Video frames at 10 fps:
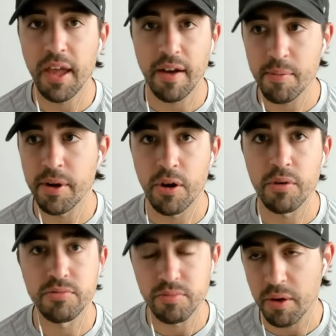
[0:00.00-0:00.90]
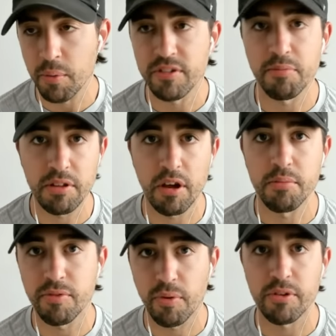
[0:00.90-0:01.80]
Everybody knows they want something done
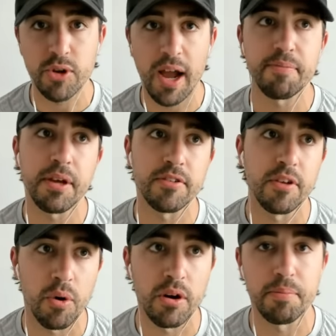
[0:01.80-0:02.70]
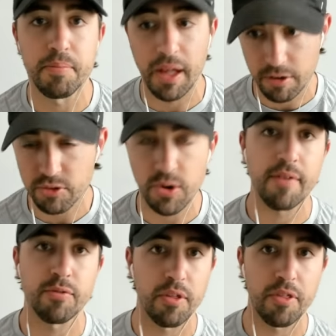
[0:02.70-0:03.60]
before the draft because they want to enter the
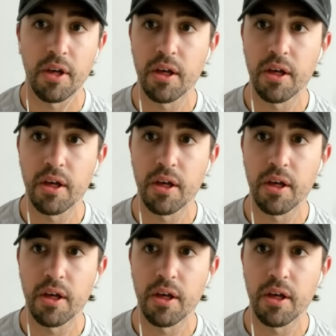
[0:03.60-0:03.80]
draft with